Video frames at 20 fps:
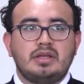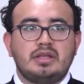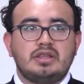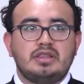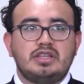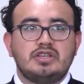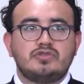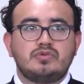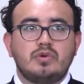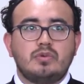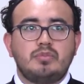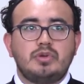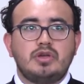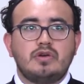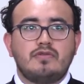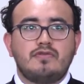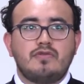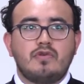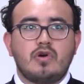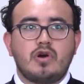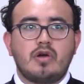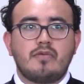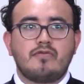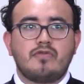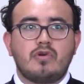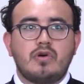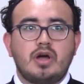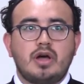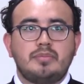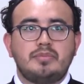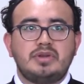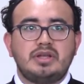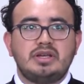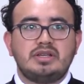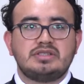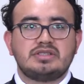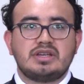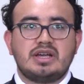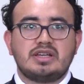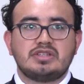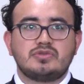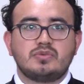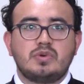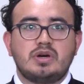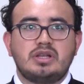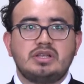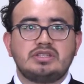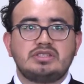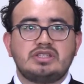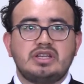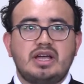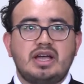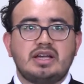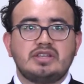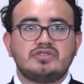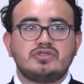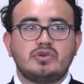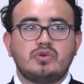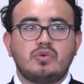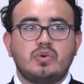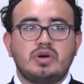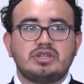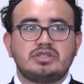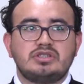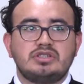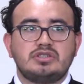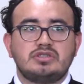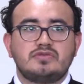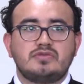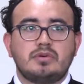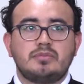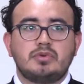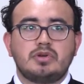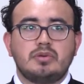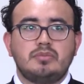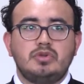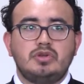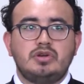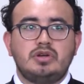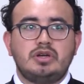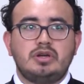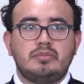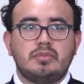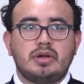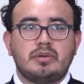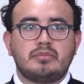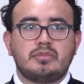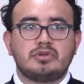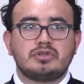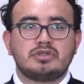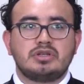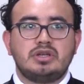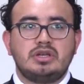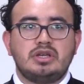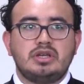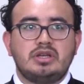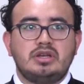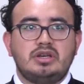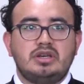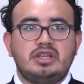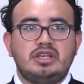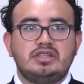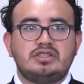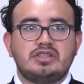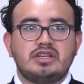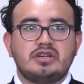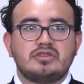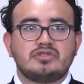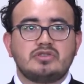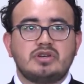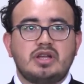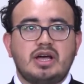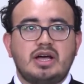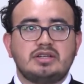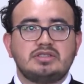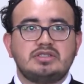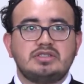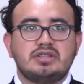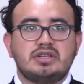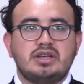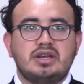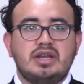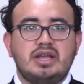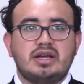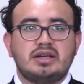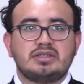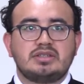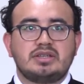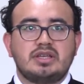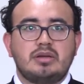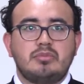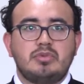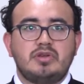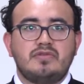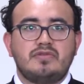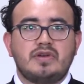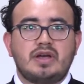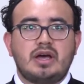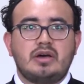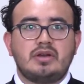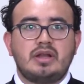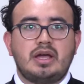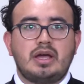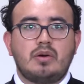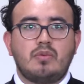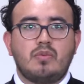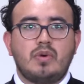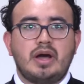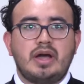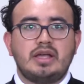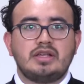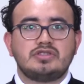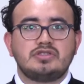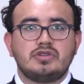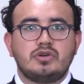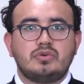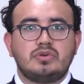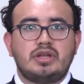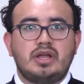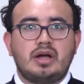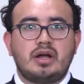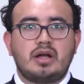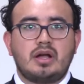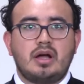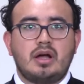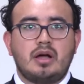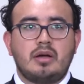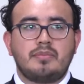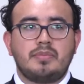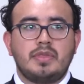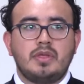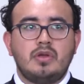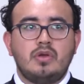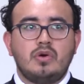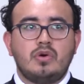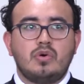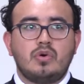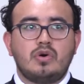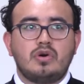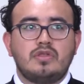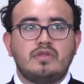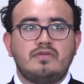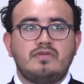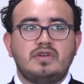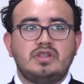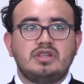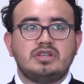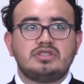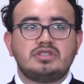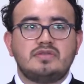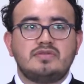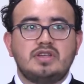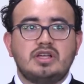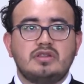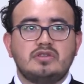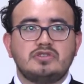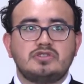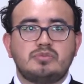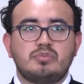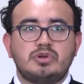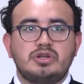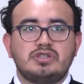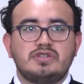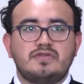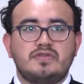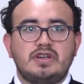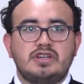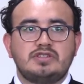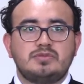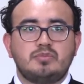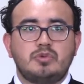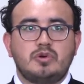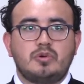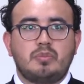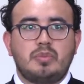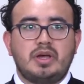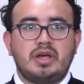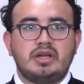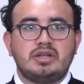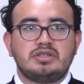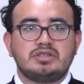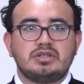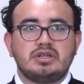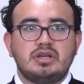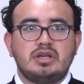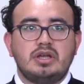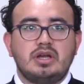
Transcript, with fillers: This will be a forum for updates as well as to answer questions from community members. Details on how to connect can be found at yso.com or the Village of Yellow Springs Facebook page.